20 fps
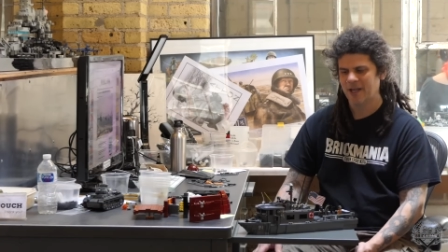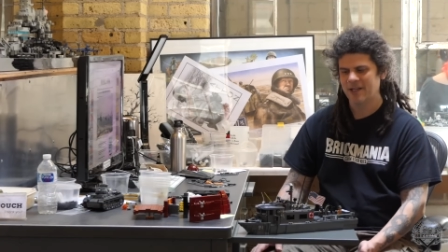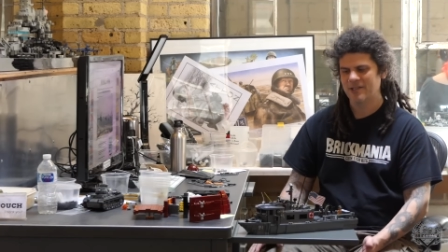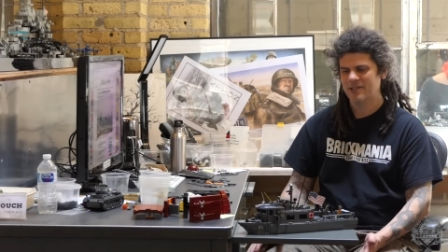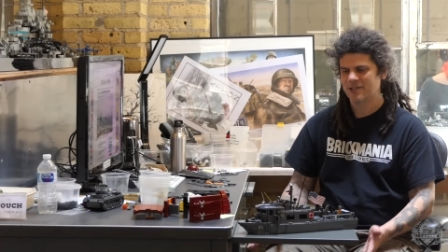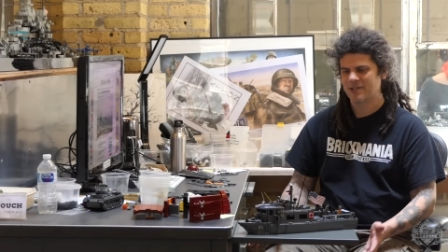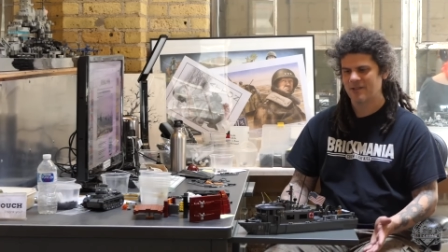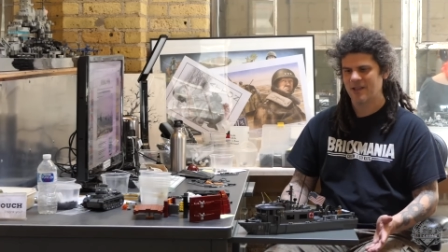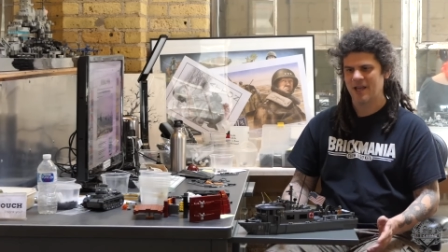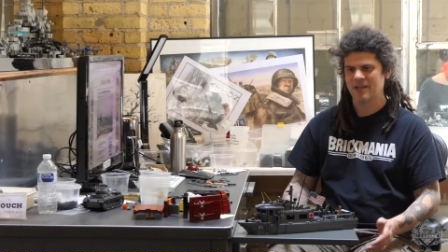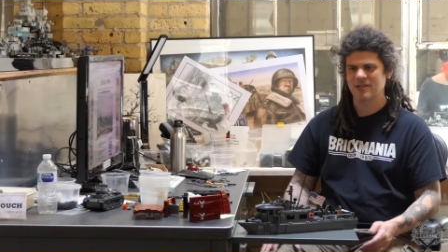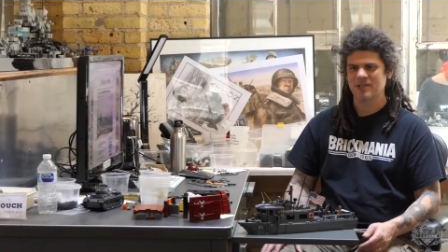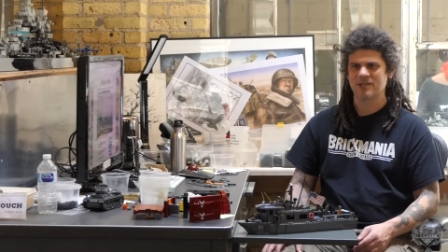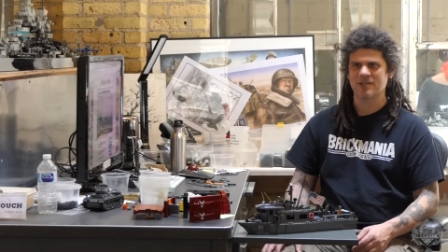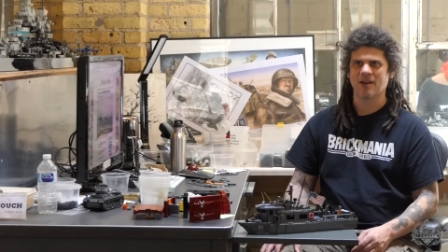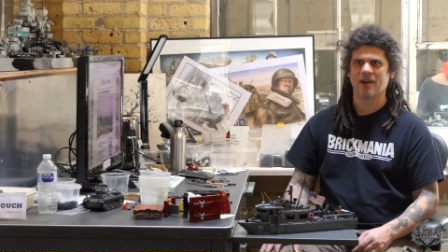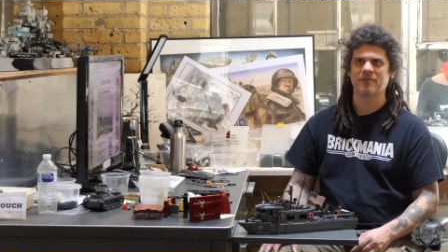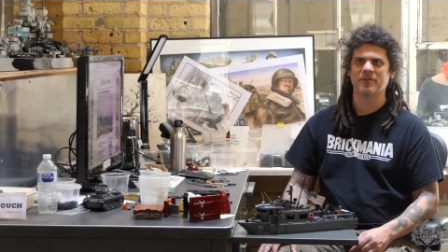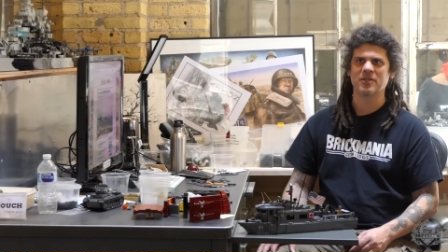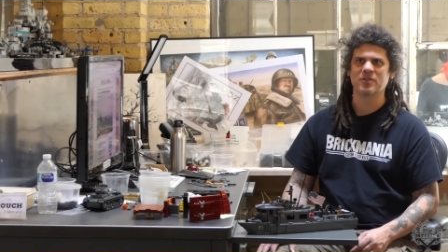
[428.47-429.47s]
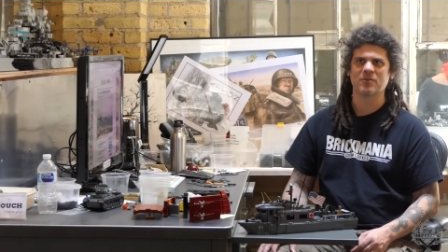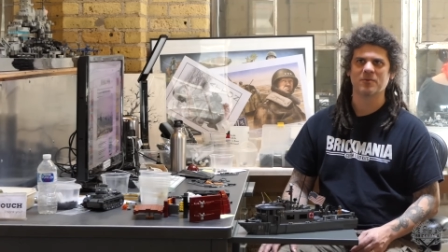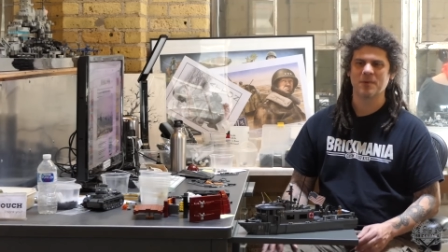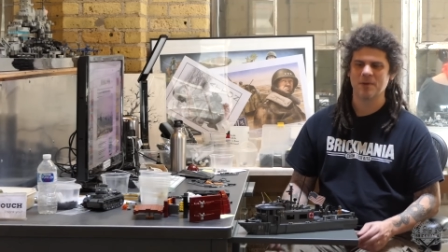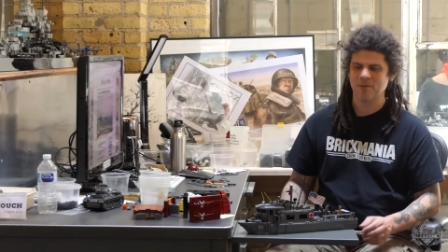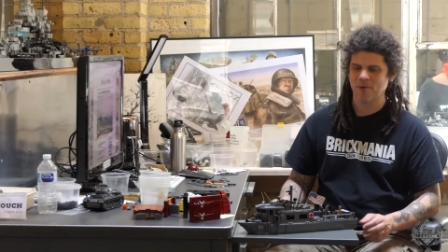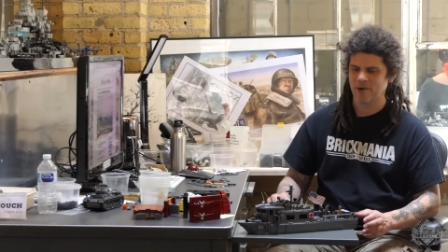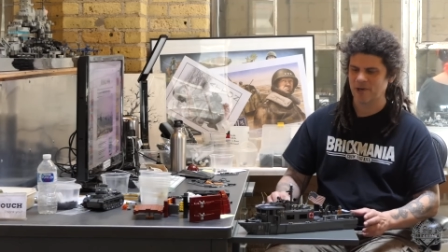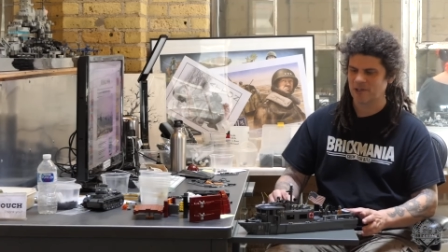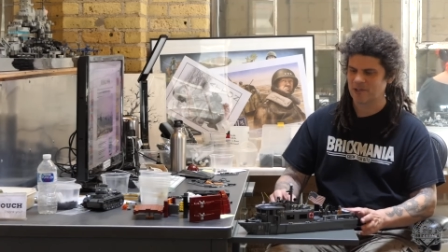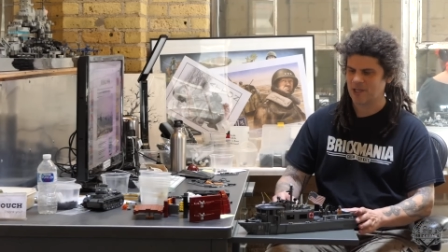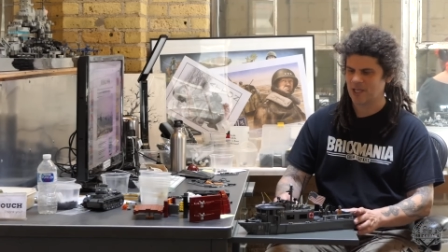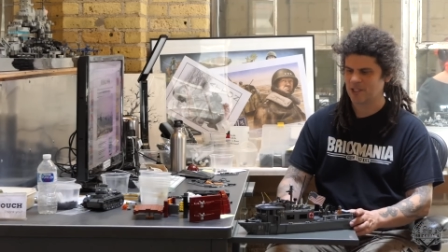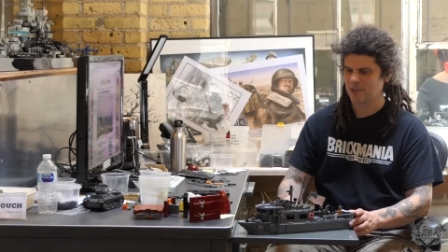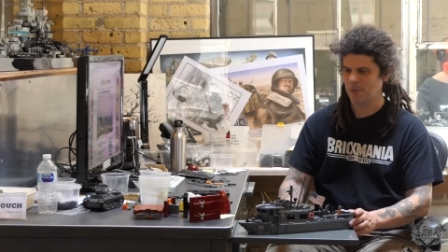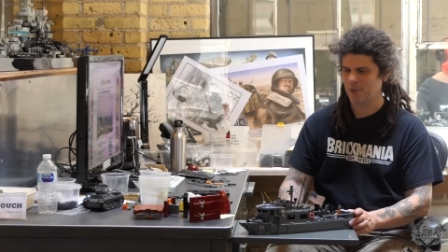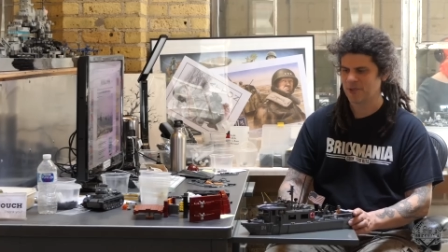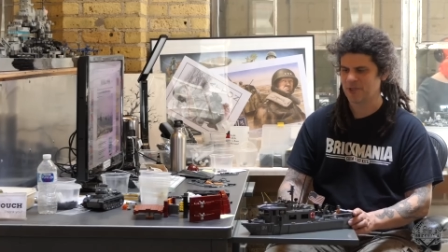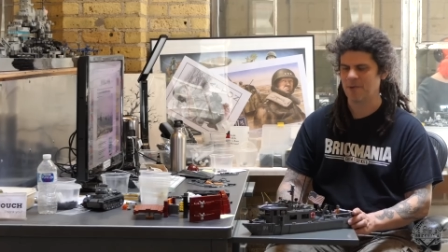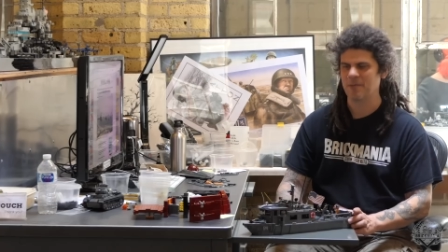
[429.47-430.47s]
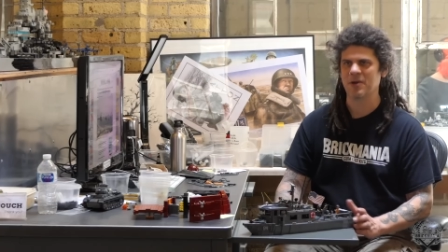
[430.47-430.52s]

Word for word: I just I just thought this would be more accessible. Mm-hmm.